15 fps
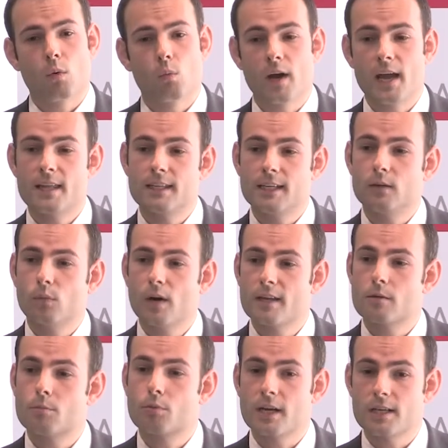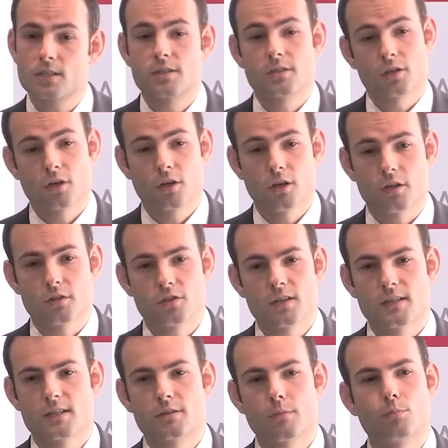where the breach has occurred.
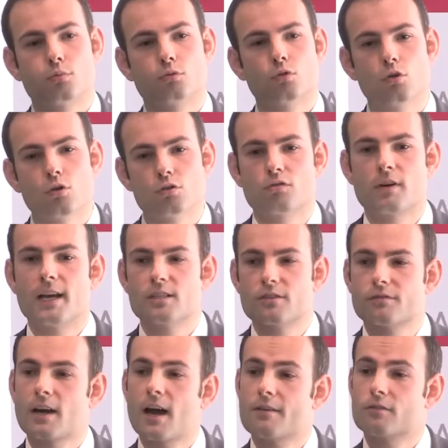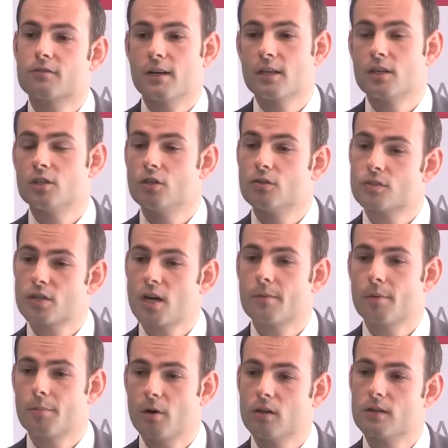So there's a broad range of cover under new
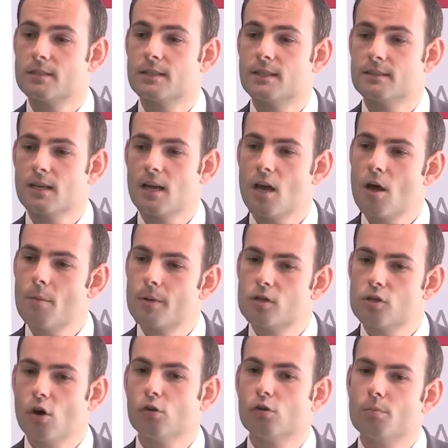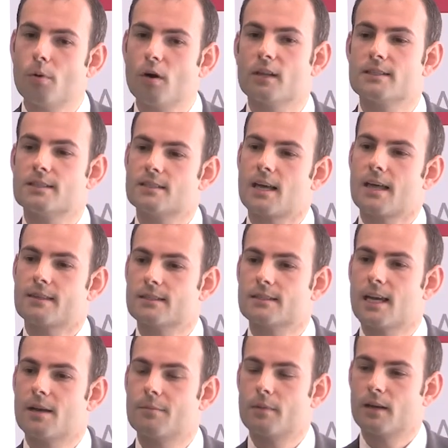cyber policies, but not all policies are the
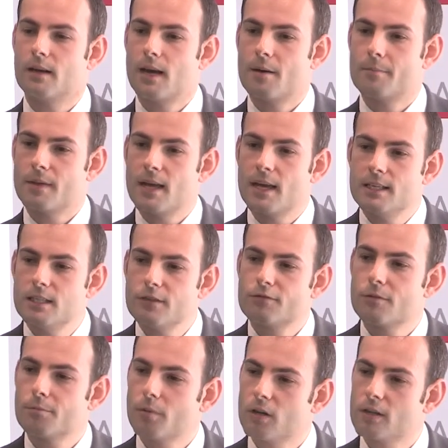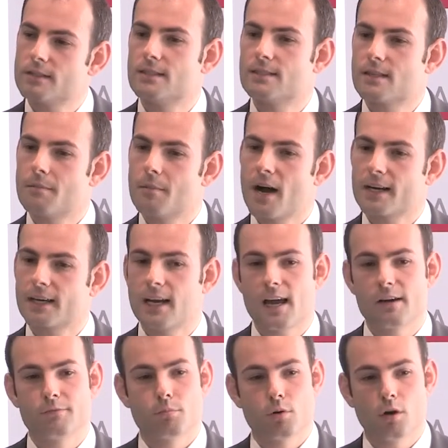same. Different policies in the market
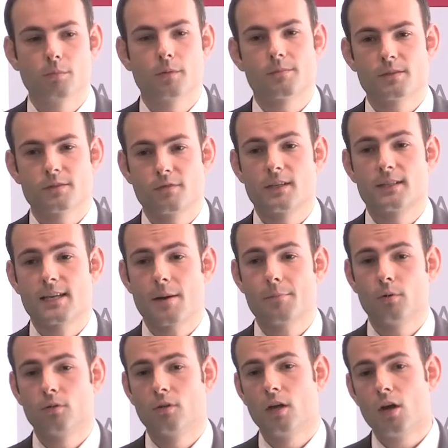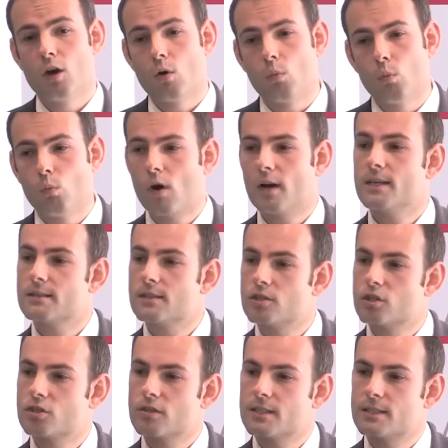have problems. For example, what is the
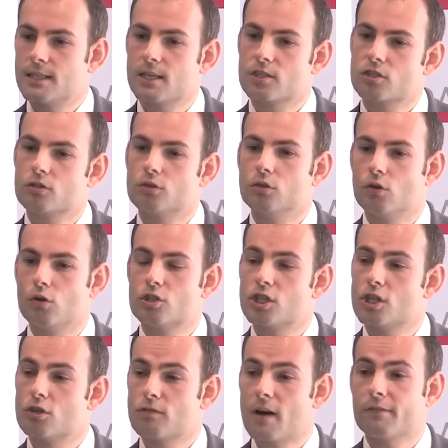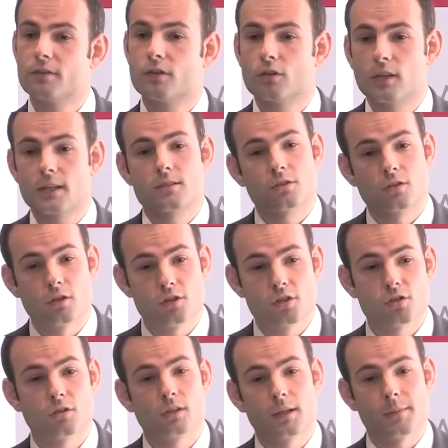jurisdictional or geographical
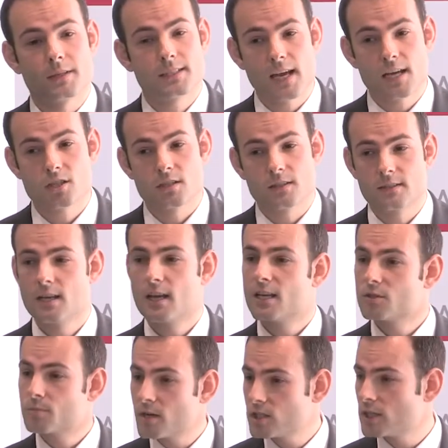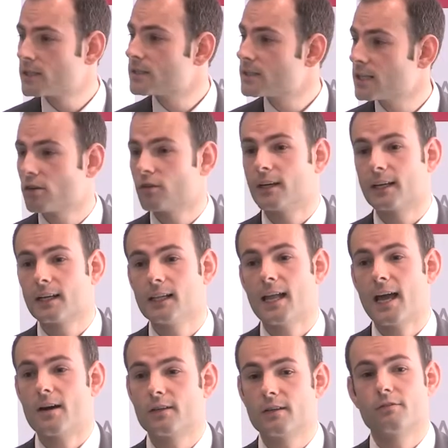exclusions or limitations, especially considering
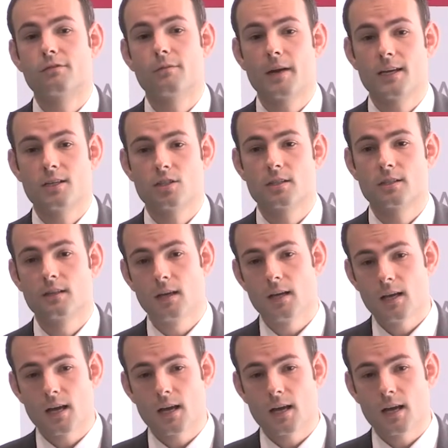cloud information,